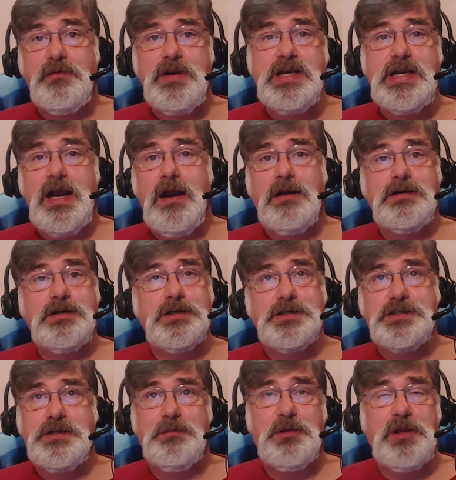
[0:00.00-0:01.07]
three
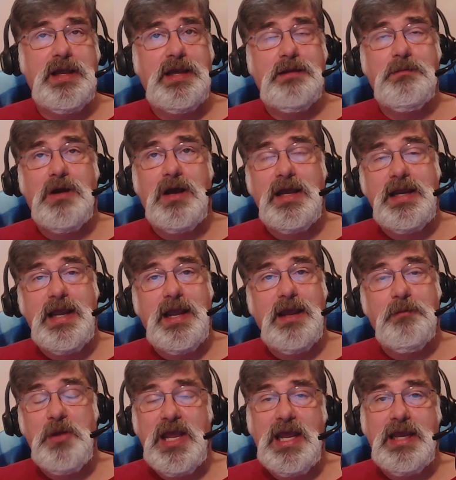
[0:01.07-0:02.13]
characters to play in my
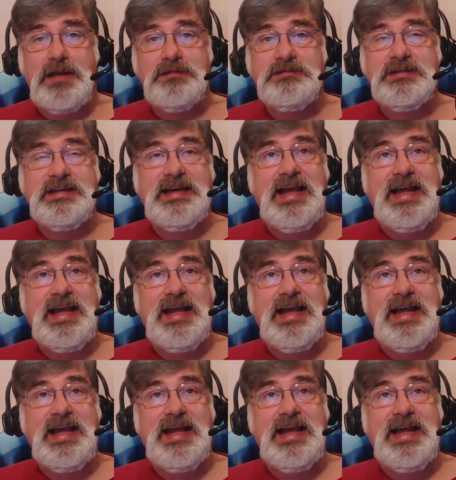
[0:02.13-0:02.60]
campaign